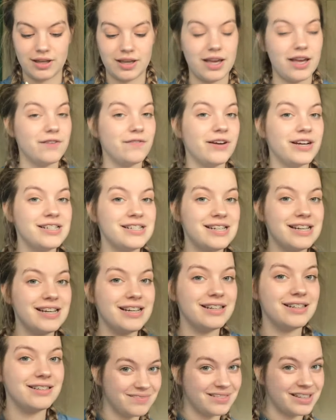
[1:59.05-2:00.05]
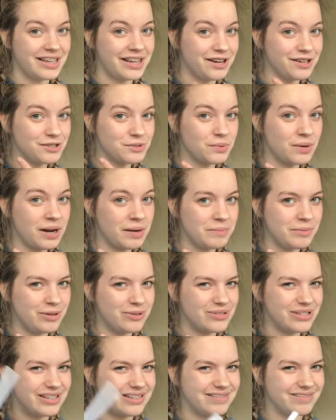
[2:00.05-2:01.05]
if I did, here's what I'm
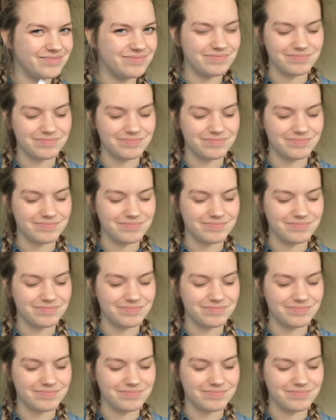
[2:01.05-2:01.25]
using.